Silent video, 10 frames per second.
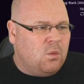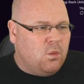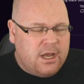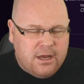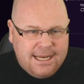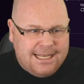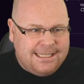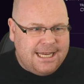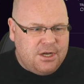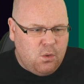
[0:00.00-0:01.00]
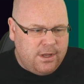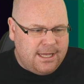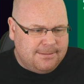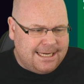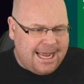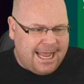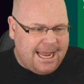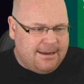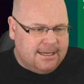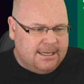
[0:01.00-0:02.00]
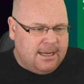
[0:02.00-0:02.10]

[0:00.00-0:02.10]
We're going to continue with him today,